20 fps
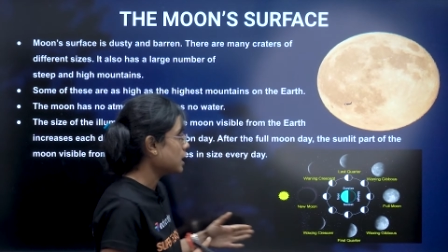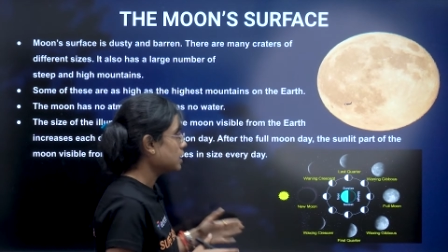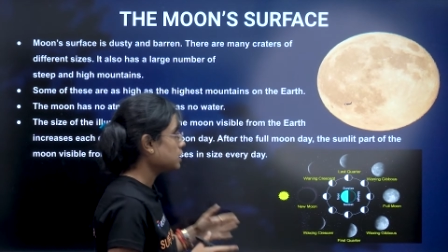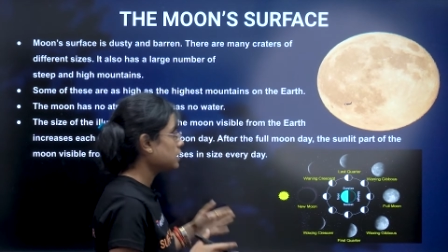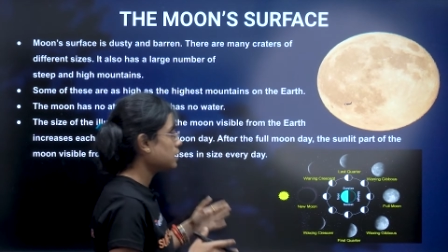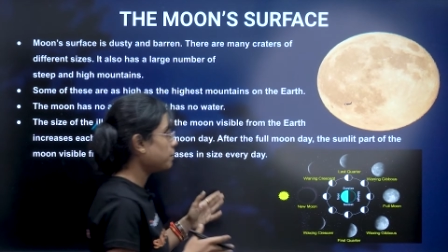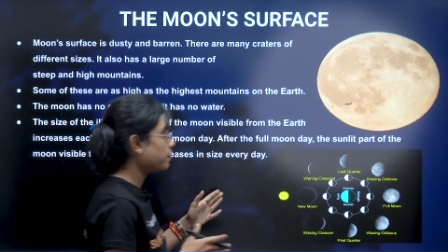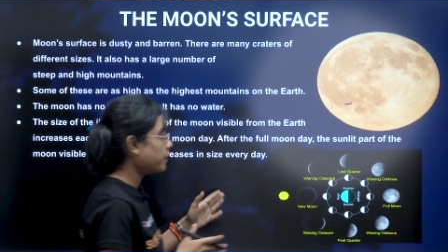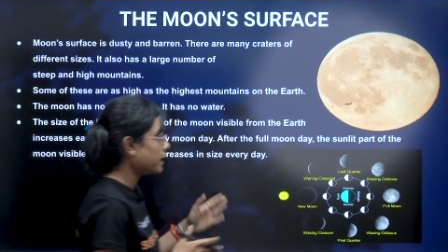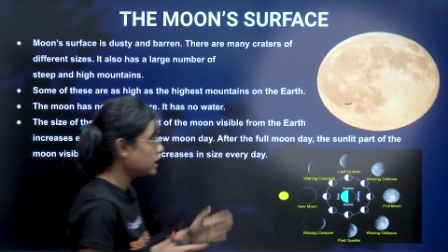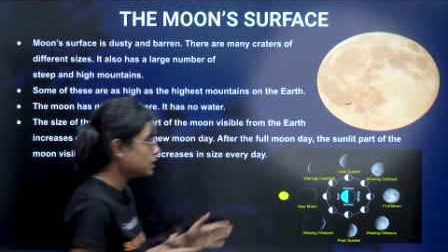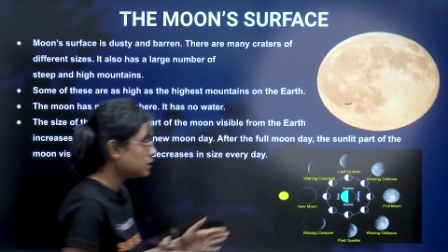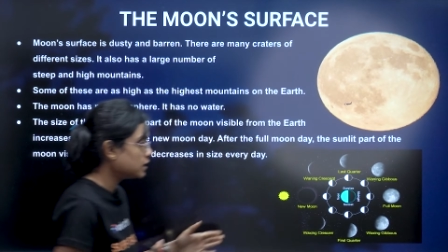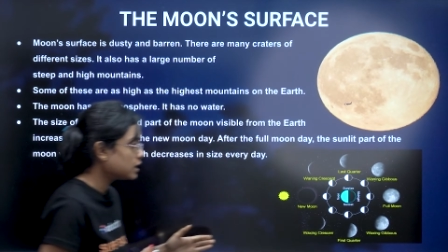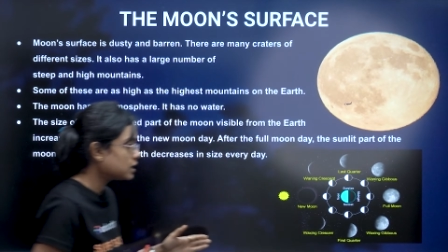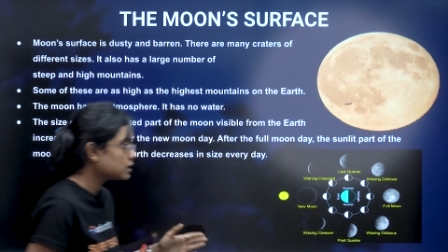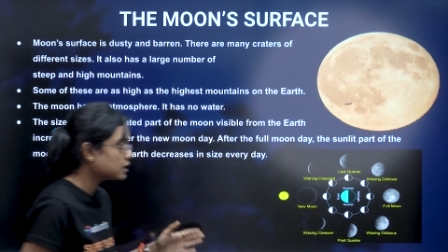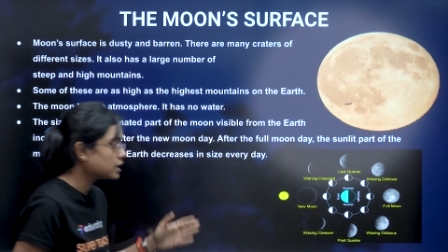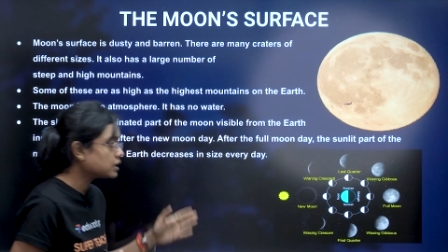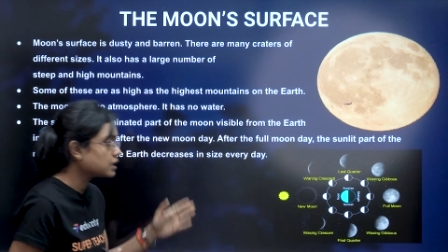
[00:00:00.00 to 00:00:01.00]

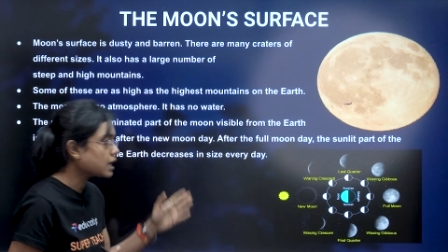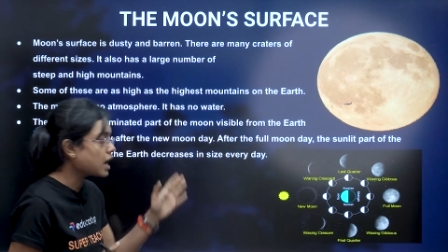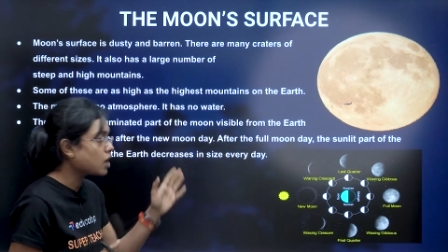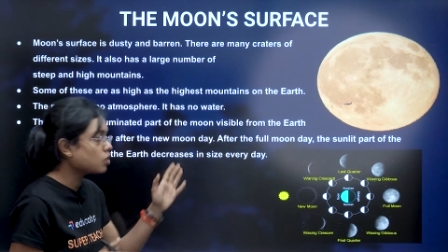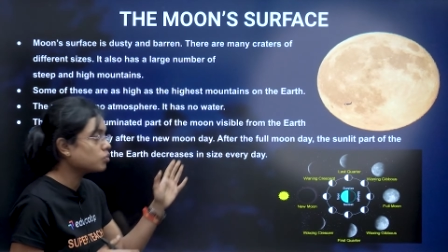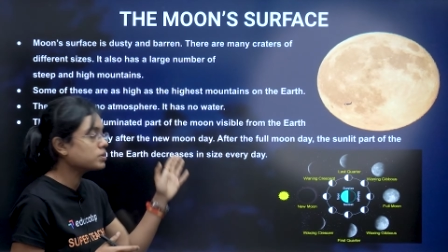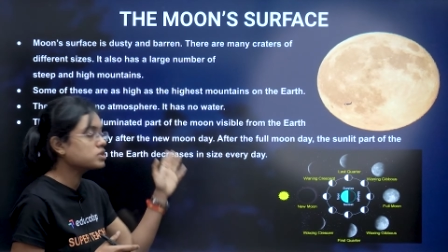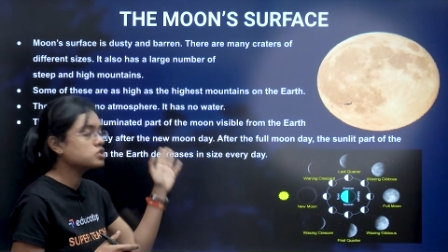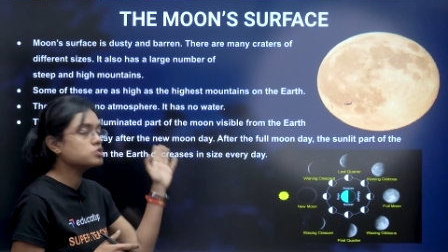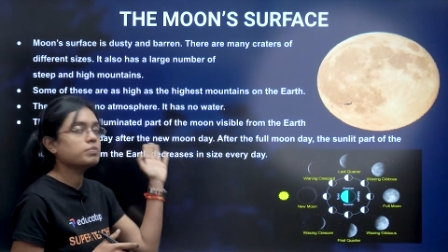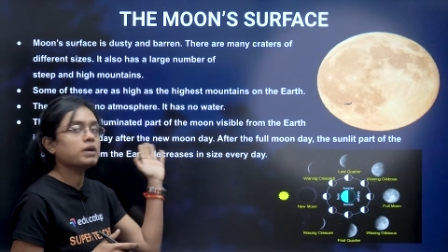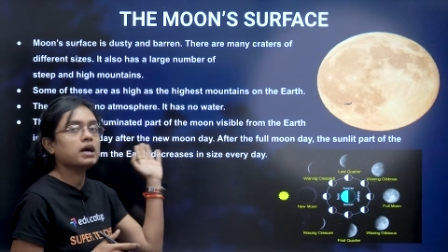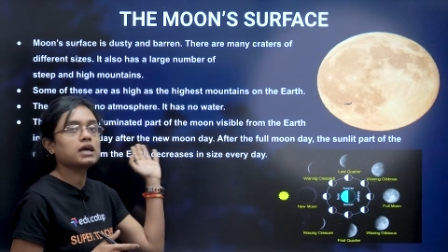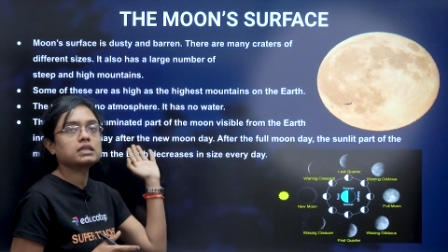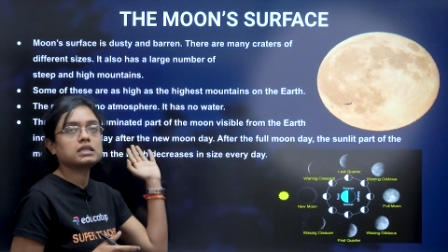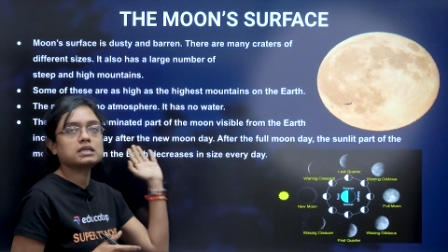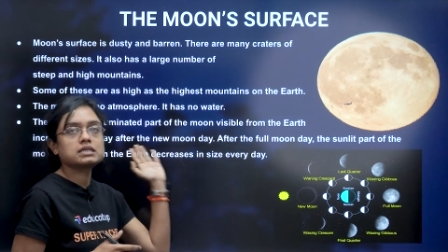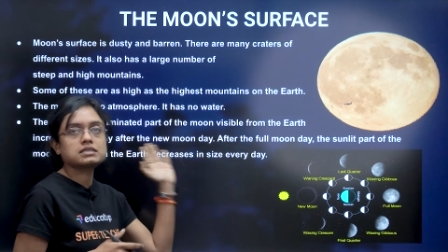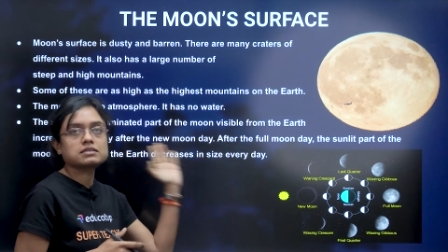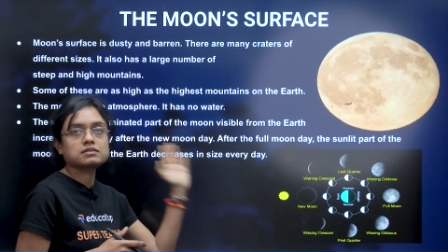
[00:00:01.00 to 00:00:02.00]
depending that how much
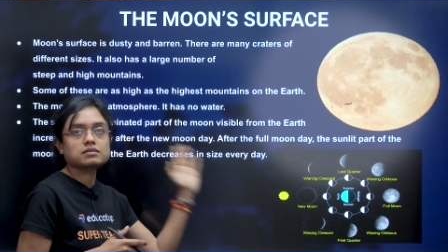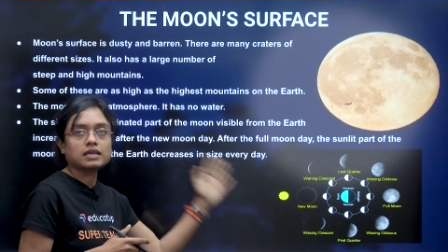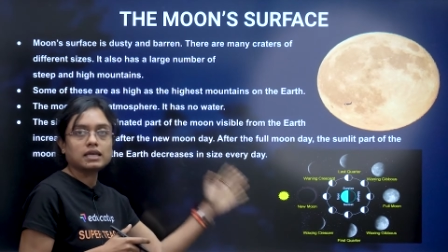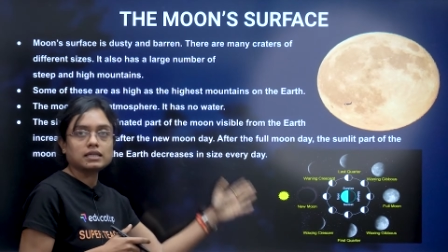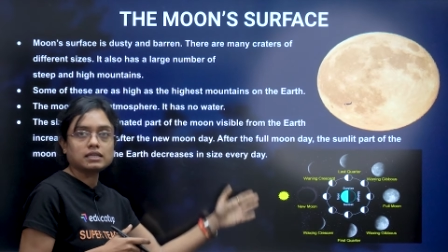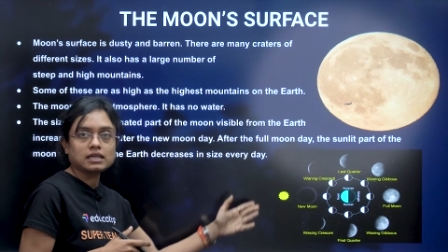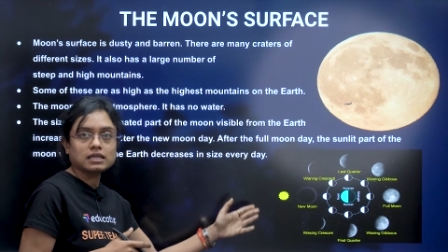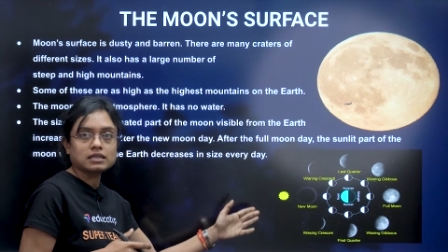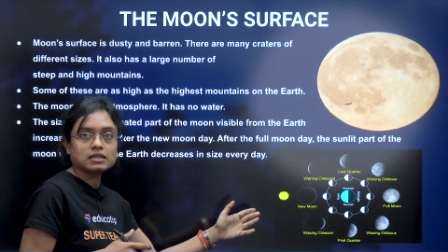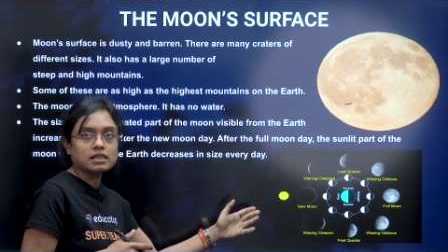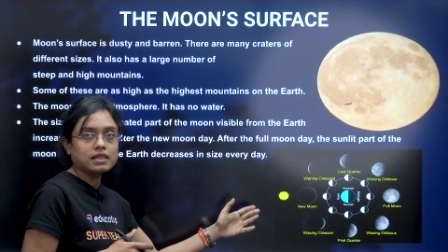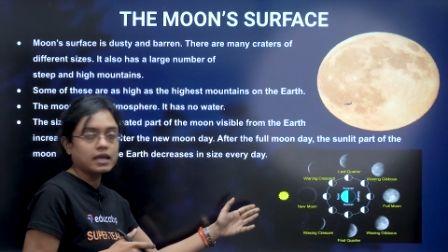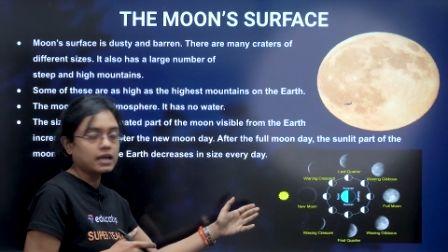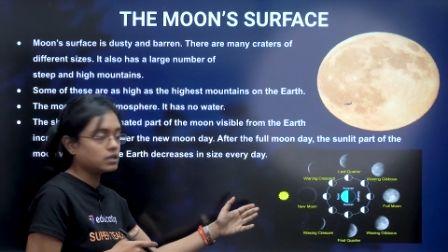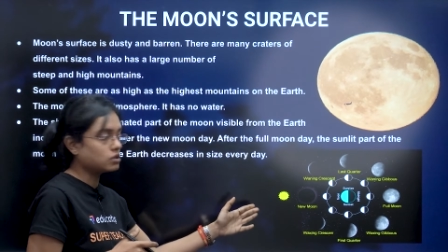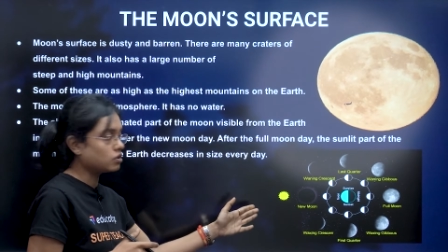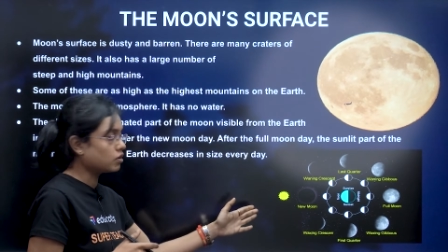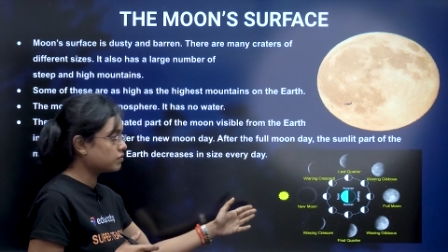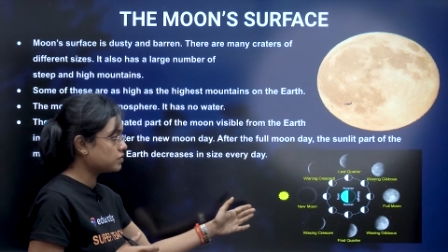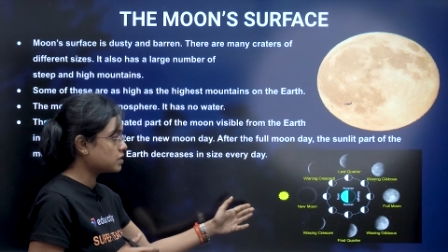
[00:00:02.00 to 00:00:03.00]
part is getting the
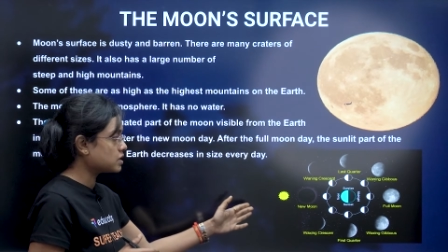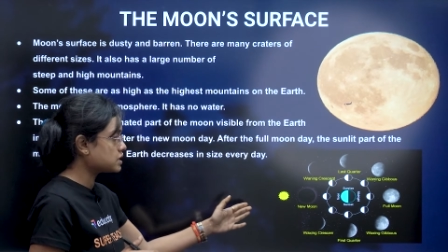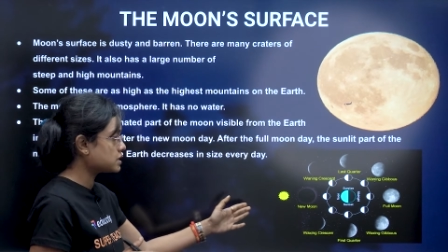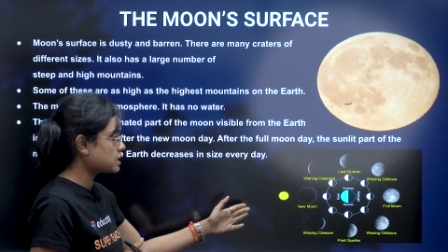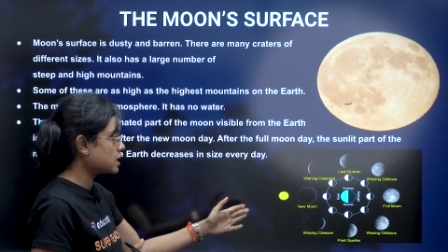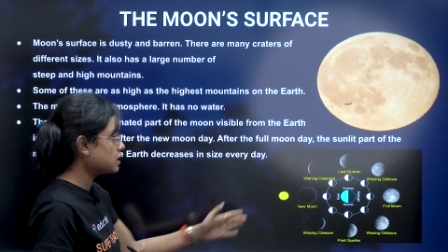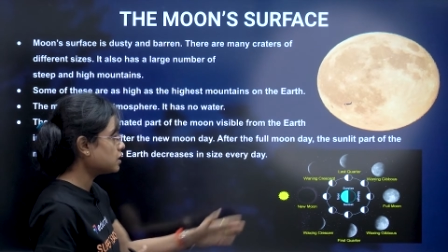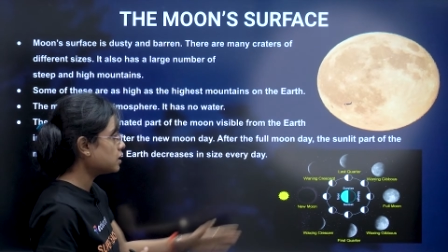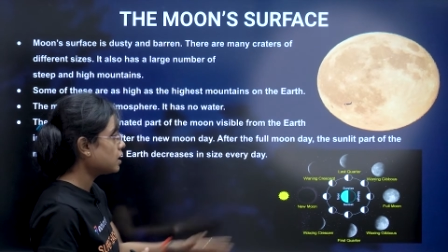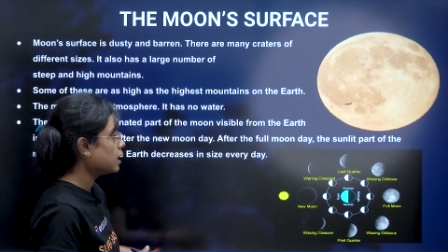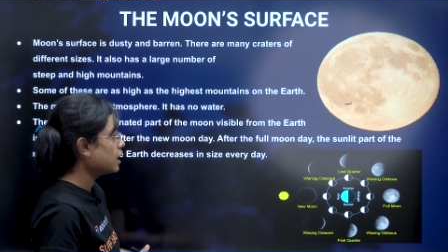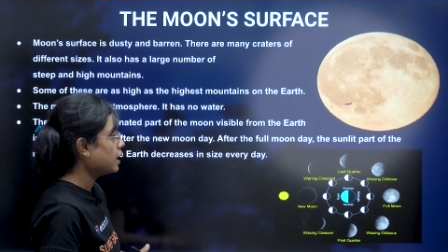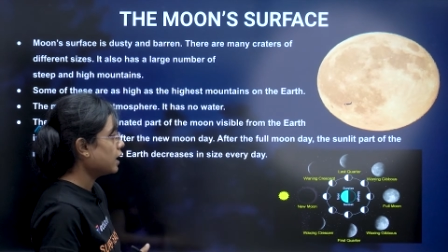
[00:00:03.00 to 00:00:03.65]
light of the sun,